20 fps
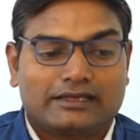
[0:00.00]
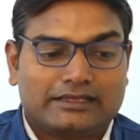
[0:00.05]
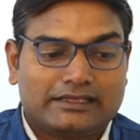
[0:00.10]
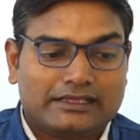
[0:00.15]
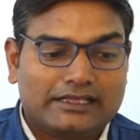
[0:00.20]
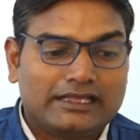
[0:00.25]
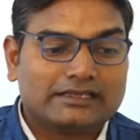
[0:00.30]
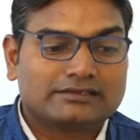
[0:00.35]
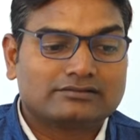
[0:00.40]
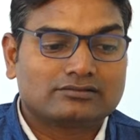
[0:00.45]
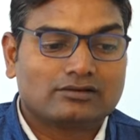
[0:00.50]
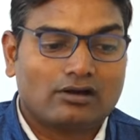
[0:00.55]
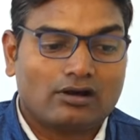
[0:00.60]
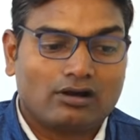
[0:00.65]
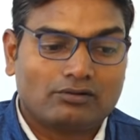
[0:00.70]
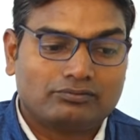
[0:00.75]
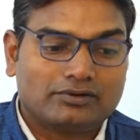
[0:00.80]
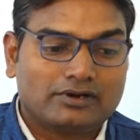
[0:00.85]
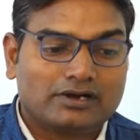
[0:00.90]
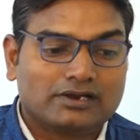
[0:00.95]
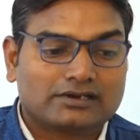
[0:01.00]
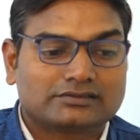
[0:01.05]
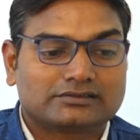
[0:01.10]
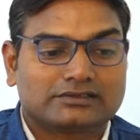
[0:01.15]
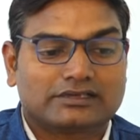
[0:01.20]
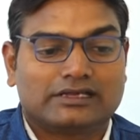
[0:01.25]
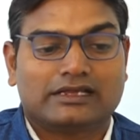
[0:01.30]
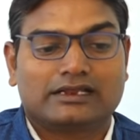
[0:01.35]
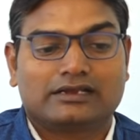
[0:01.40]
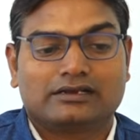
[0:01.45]
Each offers
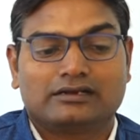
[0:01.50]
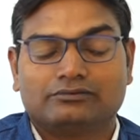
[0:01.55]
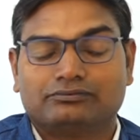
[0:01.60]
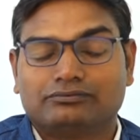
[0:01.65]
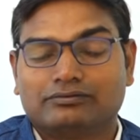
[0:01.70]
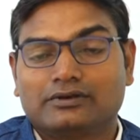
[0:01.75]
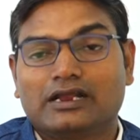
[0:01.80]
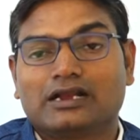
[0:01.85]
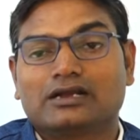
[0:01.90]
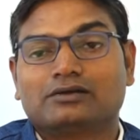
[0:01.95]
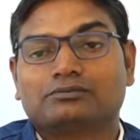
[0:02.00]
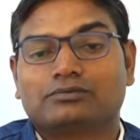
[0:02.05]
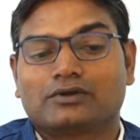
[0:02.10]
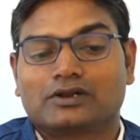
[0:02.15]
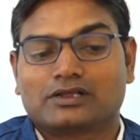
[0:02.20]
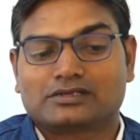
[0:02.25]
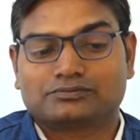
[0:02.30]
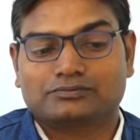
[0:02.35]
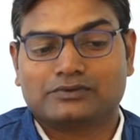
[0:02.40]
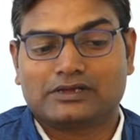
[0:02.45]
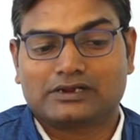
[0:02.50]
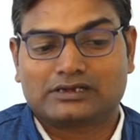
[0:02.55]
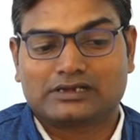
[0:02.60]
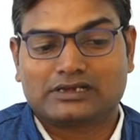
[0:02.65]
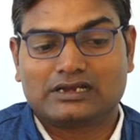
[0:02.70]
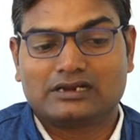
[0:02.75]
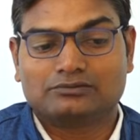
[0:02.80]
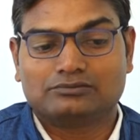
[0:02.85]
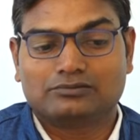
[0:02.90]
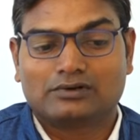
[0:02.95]
a different
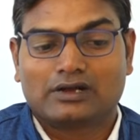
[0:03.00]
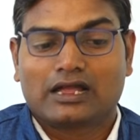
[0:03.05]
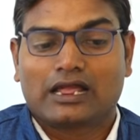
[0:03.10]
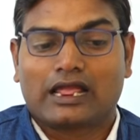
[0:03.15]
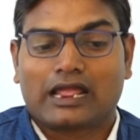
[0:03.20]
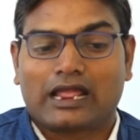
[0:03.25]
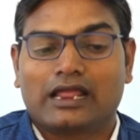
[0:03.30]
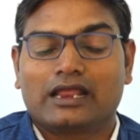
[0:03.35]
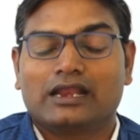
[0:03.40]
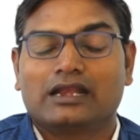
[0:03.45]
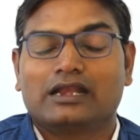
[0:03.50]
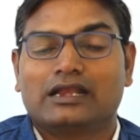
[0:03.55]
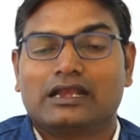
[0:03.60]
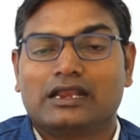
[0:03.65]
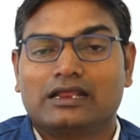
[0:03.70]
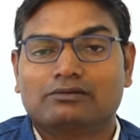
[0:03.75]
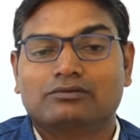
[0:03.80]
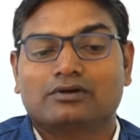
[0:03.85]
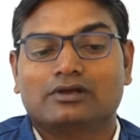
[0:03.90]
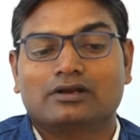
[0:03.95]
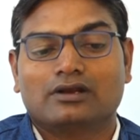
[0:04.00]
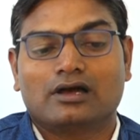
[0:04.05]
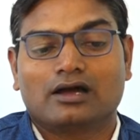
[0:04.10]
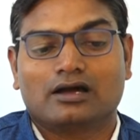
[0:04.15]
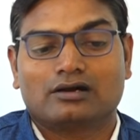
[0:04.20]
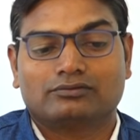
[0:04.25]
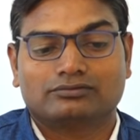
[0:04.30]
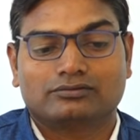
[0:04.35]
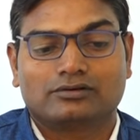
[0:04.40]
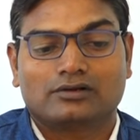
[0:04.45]
perspective and level
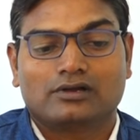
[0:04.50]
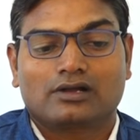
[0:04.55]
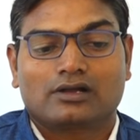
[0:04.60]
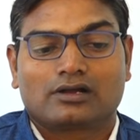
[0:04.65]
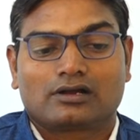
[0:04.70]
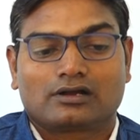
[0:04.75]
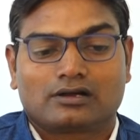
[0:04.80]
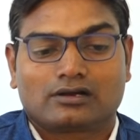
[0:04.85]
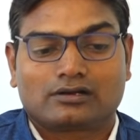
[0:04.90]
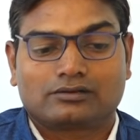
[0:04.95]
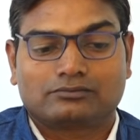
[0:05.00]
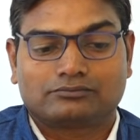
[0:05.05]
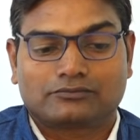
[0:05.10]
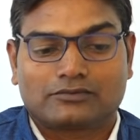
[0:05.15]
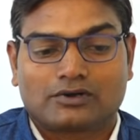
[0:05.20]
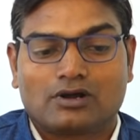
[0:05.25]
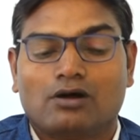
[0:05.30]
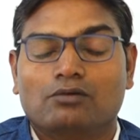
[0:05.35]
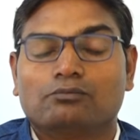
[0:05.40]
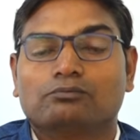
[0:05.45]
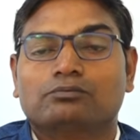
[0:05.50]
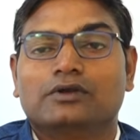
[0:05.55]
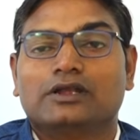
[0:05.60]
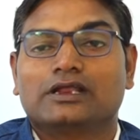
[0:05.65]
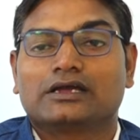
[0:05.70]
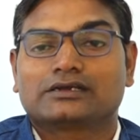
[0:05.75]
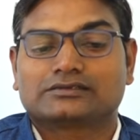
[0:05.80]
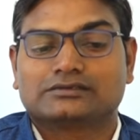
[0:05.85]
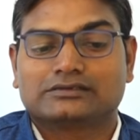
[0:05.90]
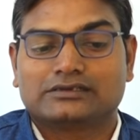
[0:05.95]
of
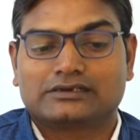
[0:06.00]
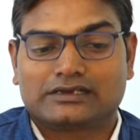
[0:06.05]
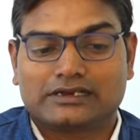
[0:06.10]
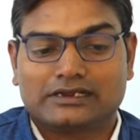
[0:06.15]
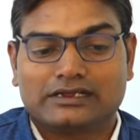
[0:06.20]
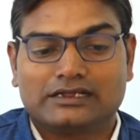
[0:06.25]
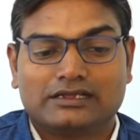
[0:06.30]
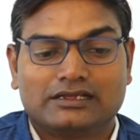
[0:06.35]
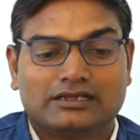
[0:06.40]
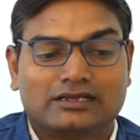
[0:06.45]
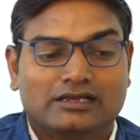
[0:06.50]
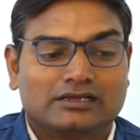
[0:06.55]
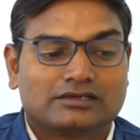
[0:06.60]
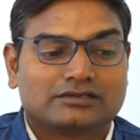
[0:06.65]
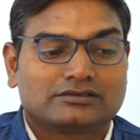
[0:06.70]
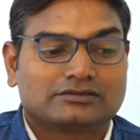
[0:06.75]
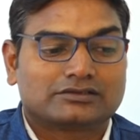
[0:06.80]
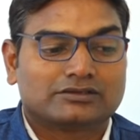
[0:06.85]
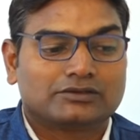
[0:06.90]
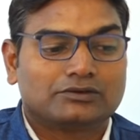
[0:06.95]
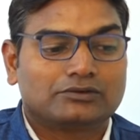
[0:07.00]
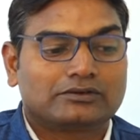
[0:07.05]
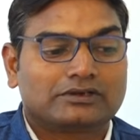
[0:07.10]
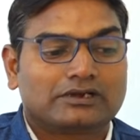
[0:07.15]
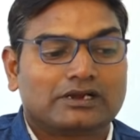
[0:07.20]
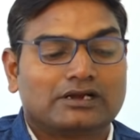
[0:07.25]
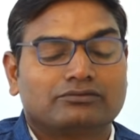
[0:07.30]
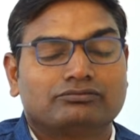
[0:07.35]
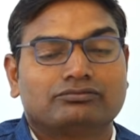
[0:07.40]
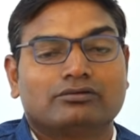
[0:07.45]
complexity
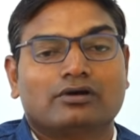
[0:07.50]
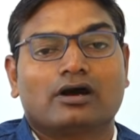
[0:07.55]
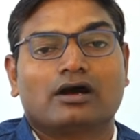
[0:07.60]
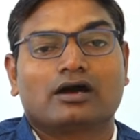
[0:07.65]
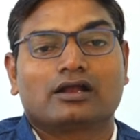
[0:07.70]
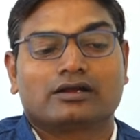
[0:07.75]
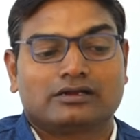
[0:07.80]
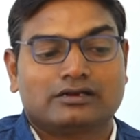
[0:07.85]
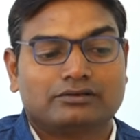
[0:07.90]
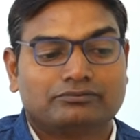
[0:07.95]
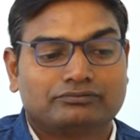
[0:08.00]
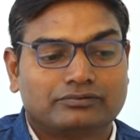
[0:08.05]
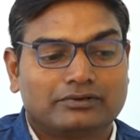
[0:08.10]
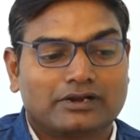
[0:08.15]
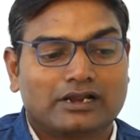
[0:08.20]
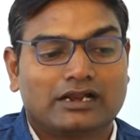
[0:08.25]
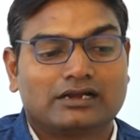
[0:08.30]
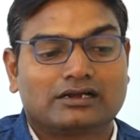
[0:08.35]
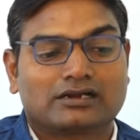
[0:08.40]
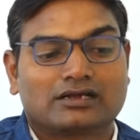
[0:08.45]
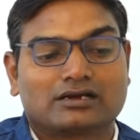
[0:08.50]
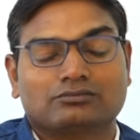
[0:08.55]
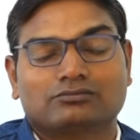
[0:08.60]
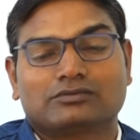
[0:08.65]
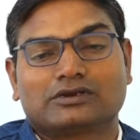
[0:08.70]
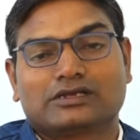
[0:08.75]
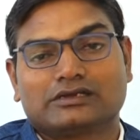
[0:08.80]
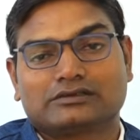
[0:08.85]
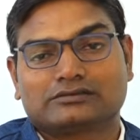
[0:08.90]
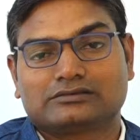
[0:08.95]
suited for different
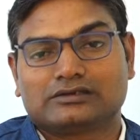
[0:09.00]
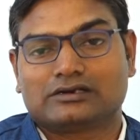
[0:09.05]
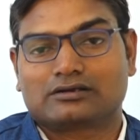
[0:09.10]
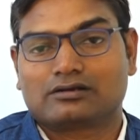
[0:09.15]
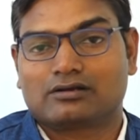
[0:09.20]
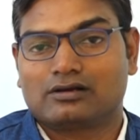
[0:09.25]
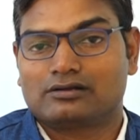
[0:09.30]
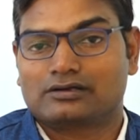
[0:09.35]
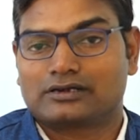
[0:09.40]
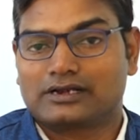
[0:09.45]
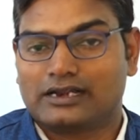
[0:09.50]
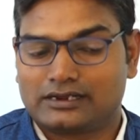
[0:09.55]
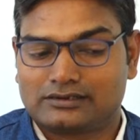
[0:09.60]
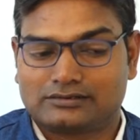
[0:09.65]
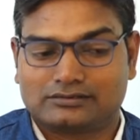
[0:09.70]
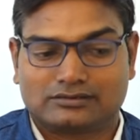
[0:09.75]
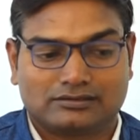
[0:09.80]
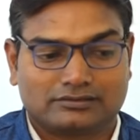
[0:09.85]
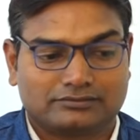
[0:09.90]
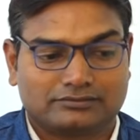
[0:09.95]
communication contexts.